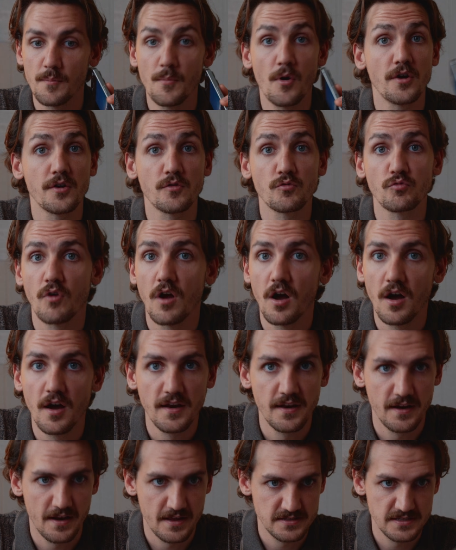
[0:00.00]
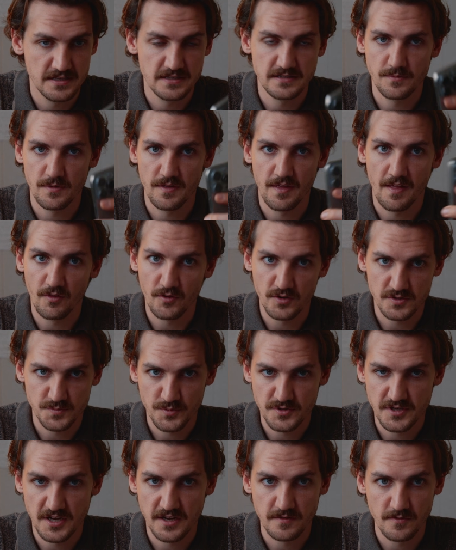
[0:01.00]
I'm on a run and I see something that looks
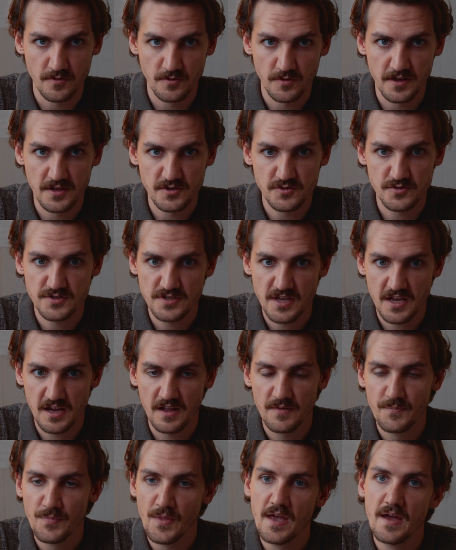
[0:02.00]
particularly interesting.